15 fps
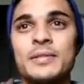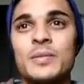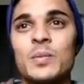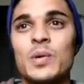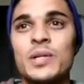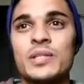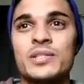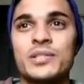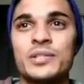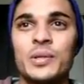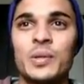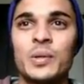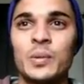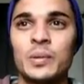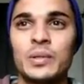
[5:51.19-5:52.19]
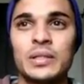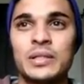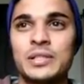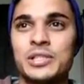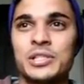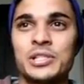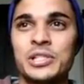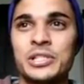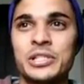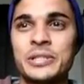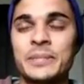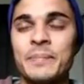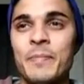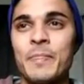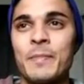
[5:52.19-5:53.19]
once, you know,
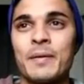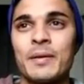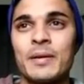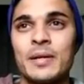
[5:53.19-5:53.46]
she,